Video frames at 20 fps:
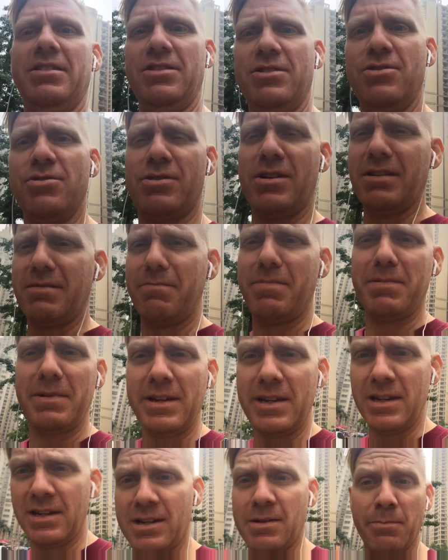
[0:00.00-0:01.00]
you could
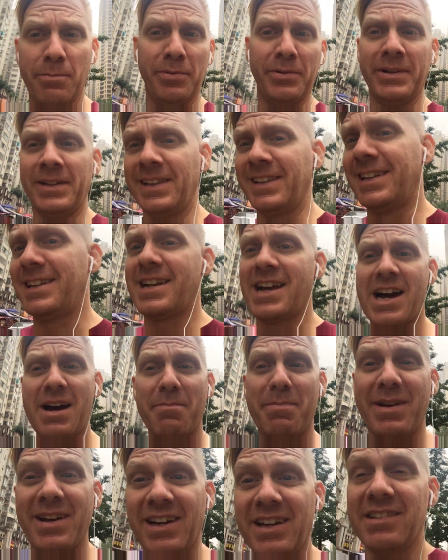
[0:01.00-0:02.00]
be completely
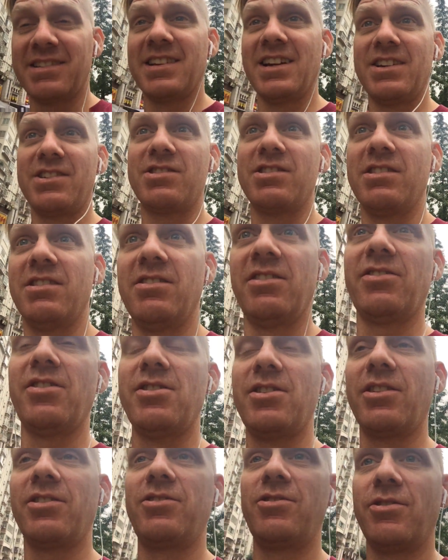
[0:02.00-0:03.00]
not paying attention as
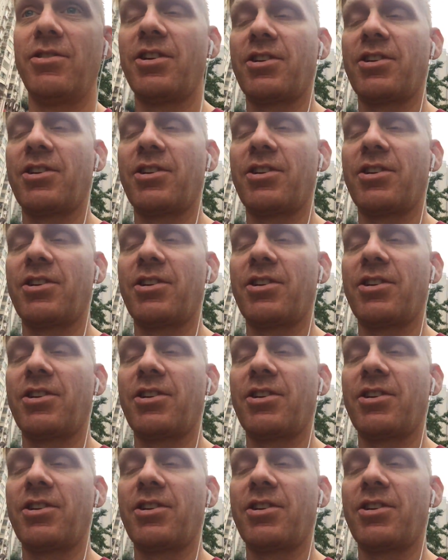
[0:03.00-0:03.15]
long as you're